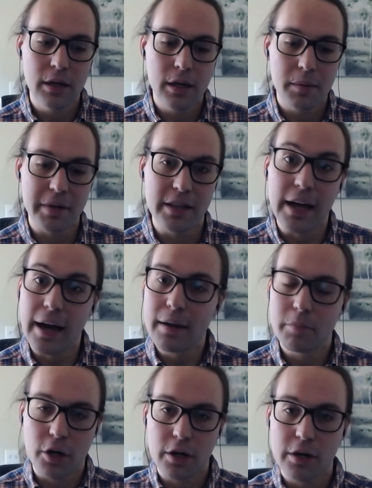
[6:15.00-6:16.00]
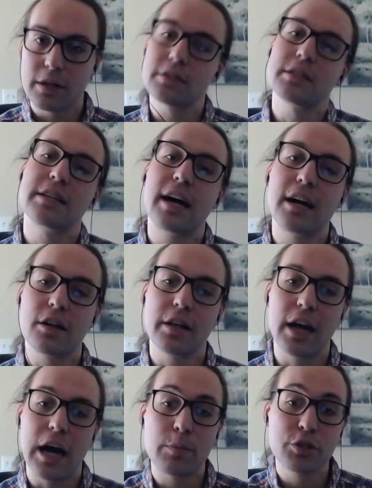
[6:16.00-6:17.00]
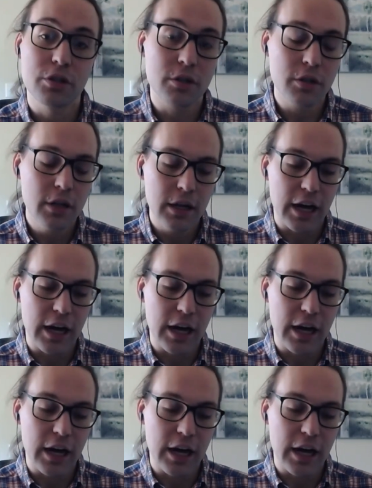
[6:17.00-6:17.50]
But that part is entirely optional.